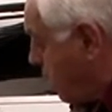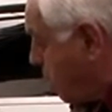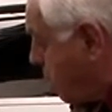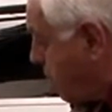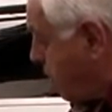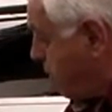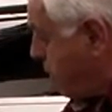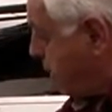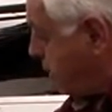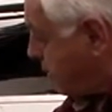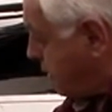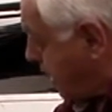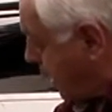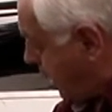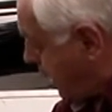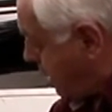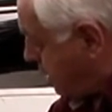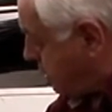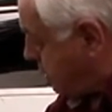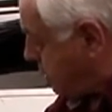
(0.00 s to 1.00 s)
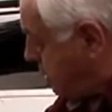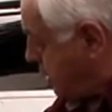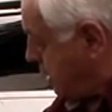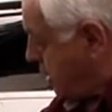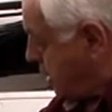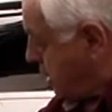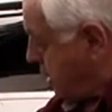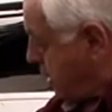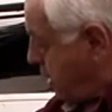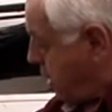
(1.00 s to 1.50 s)
But in this case,
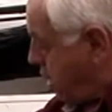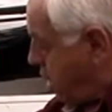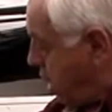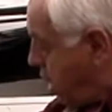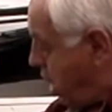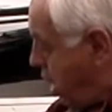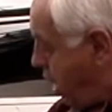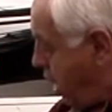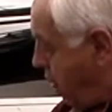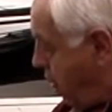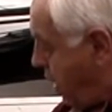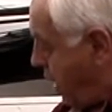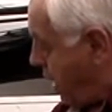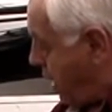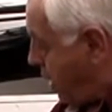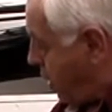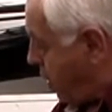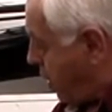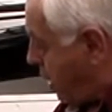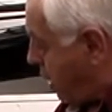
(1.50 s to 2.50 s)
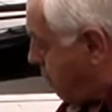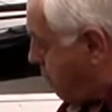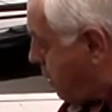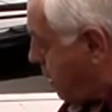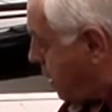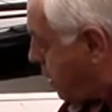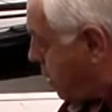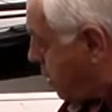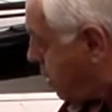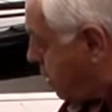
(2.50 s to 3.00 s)
all that area up
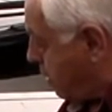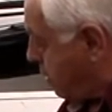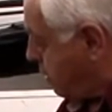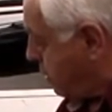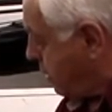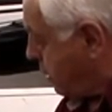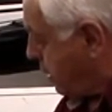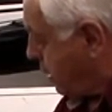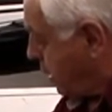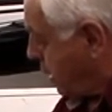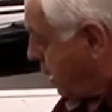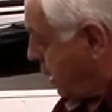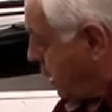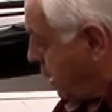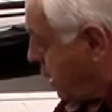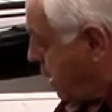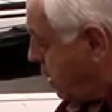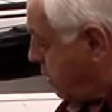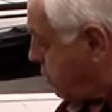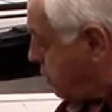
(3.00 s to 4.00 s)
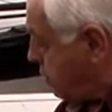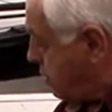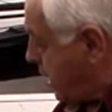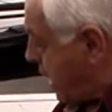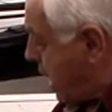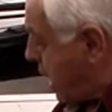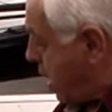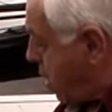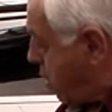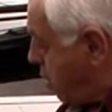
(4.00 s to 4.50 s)
here is
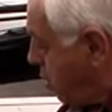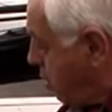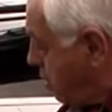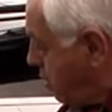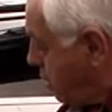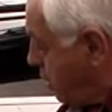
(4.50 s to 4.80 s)
now,